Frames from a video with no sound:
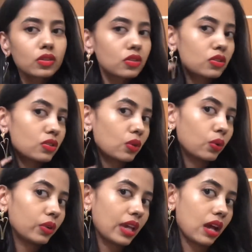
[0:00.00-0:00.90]
so
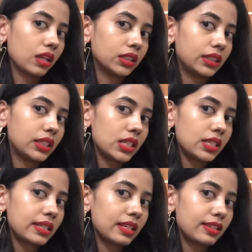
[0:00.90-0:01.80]
yeah
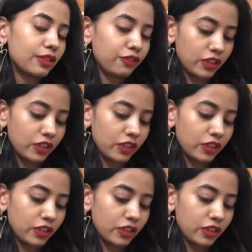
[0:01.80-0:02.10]
this is the